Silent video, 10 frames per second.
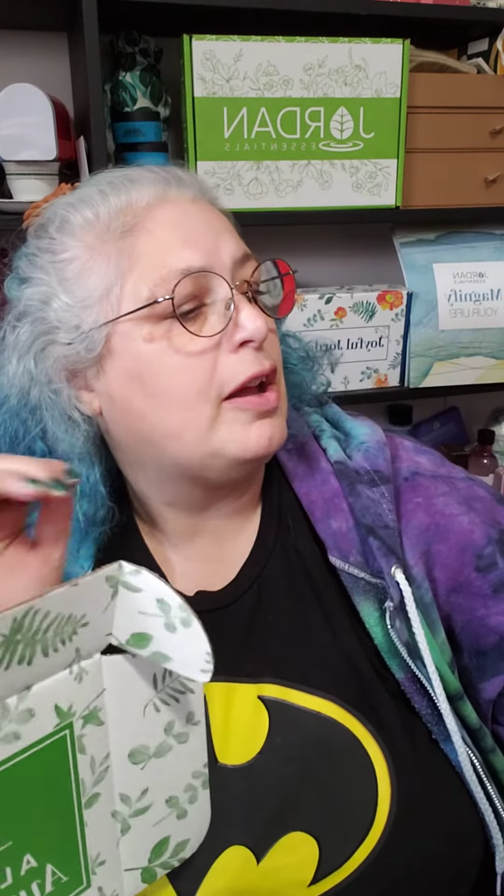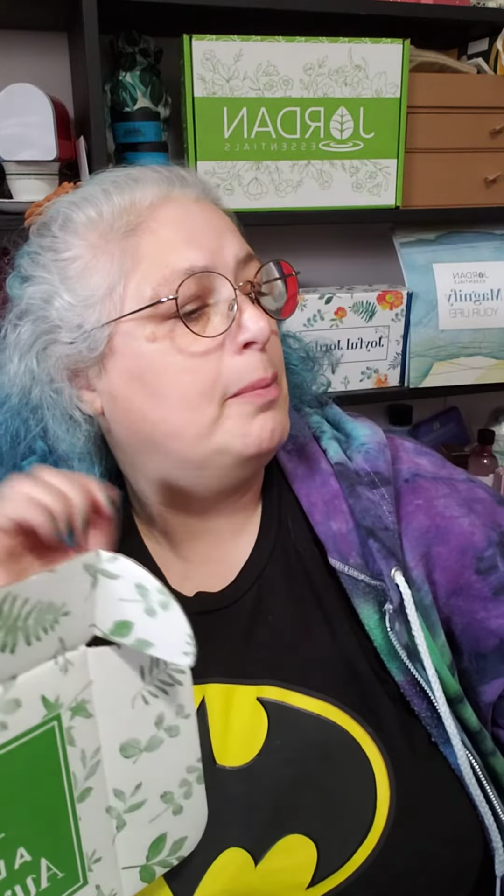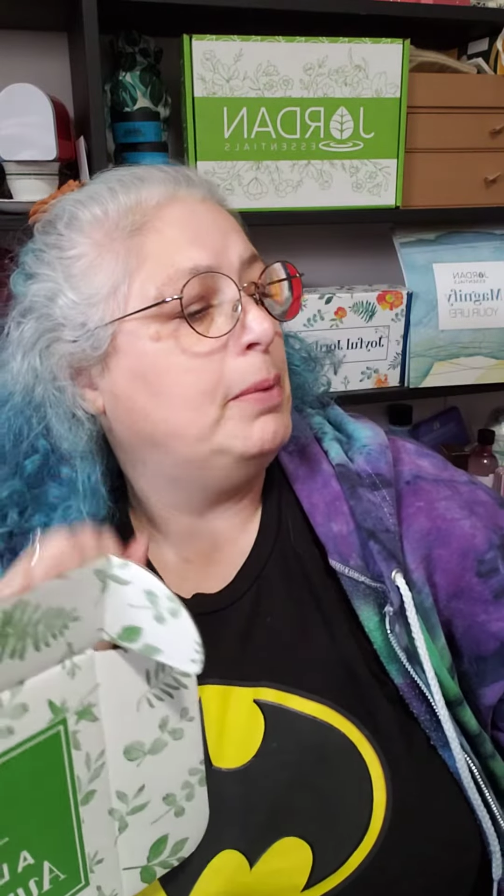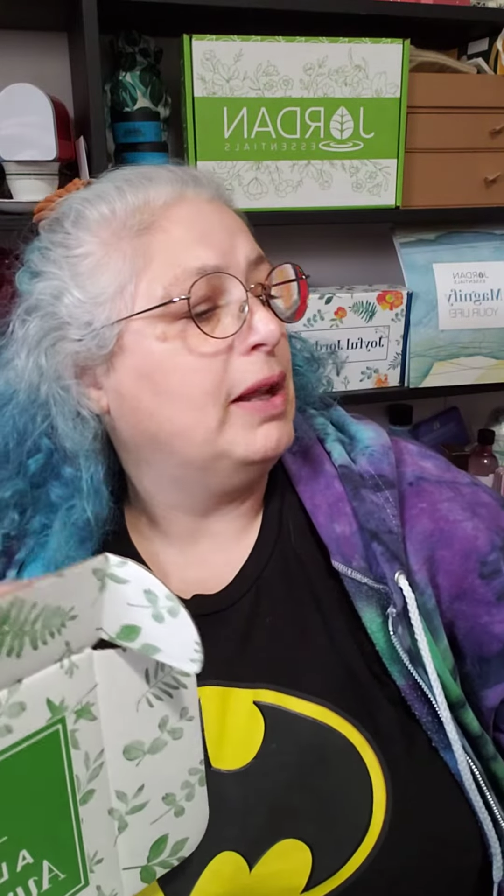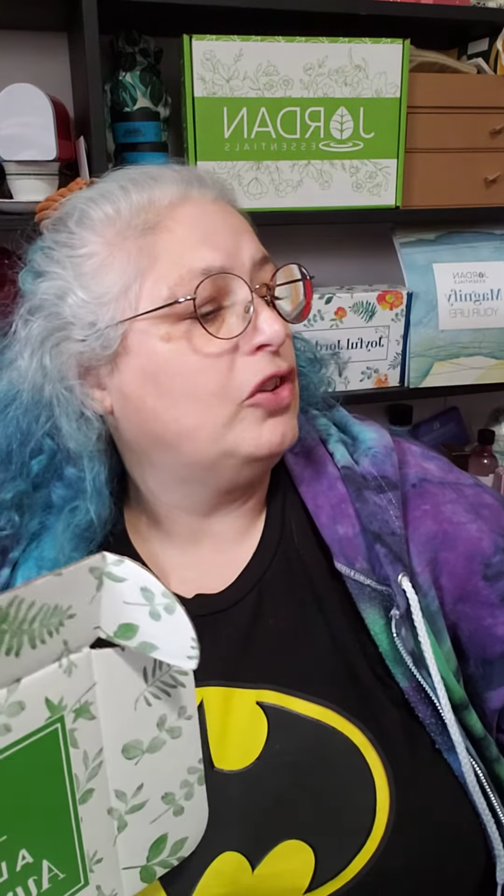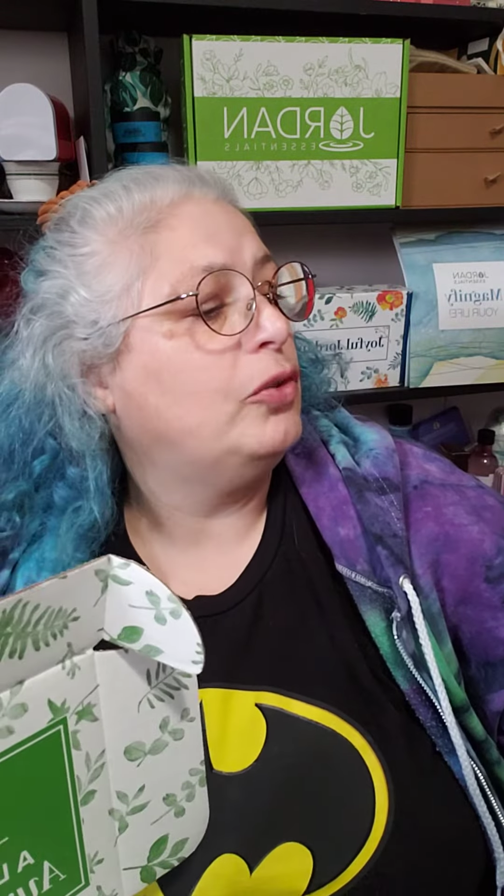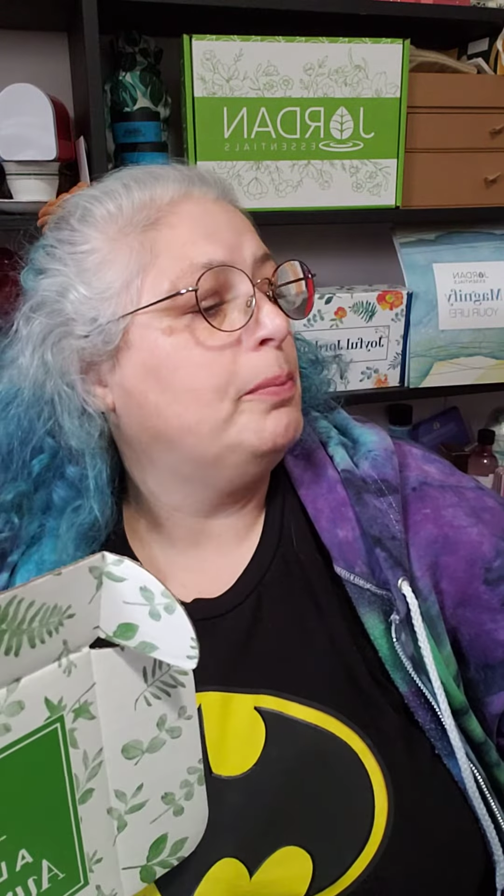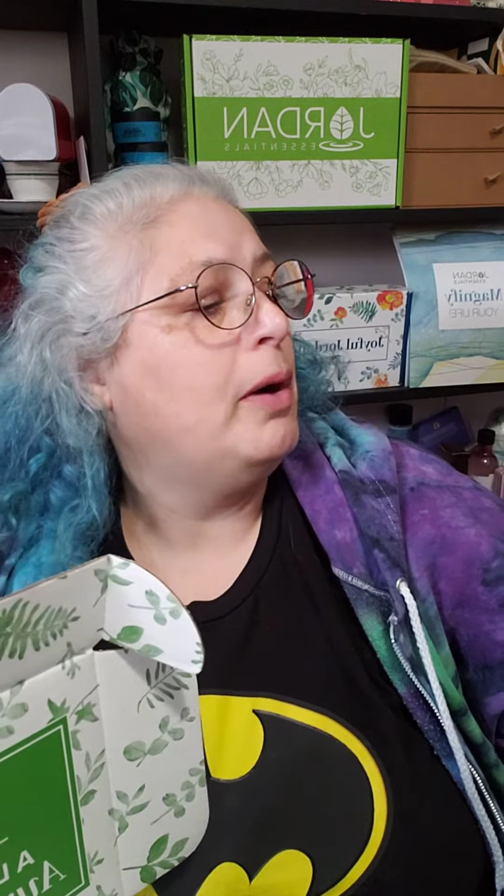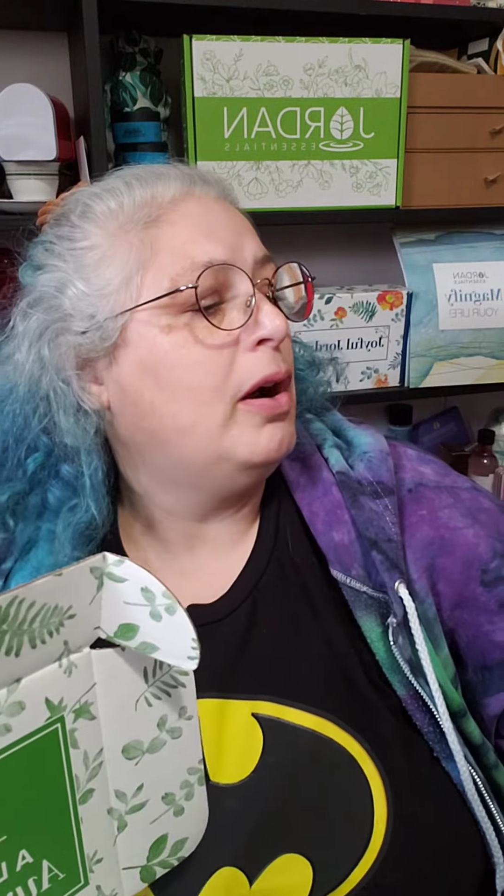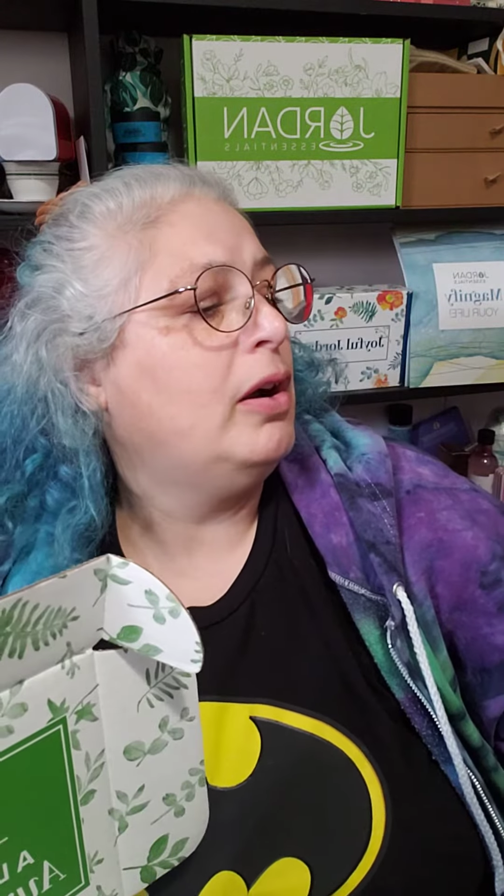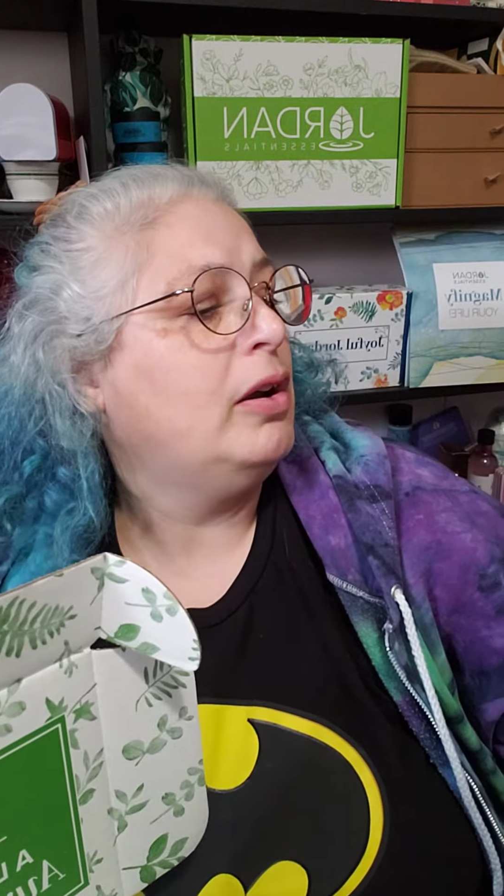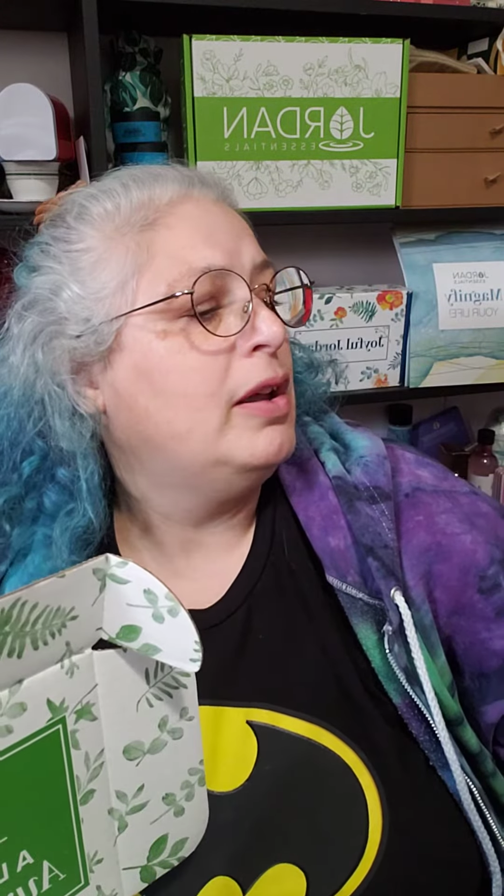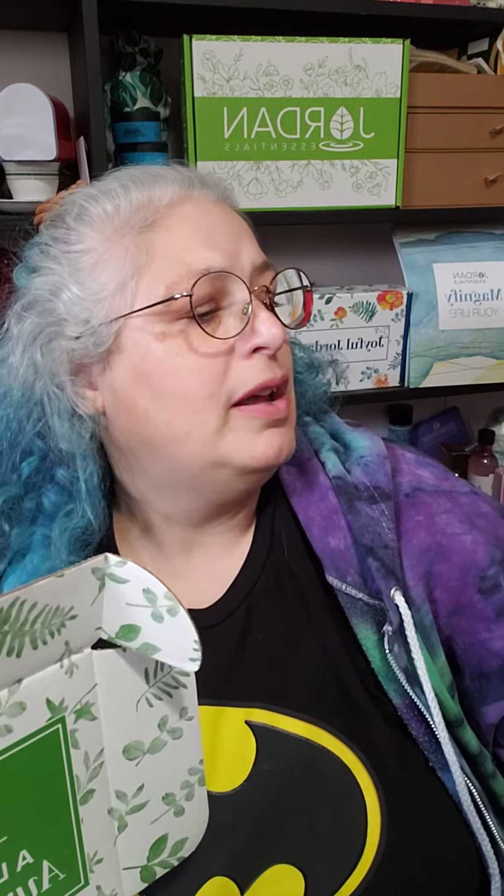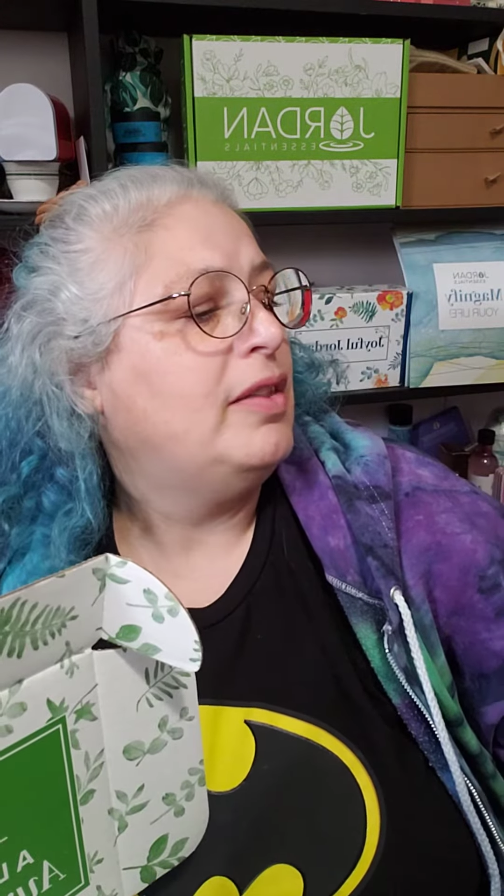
complexion bar,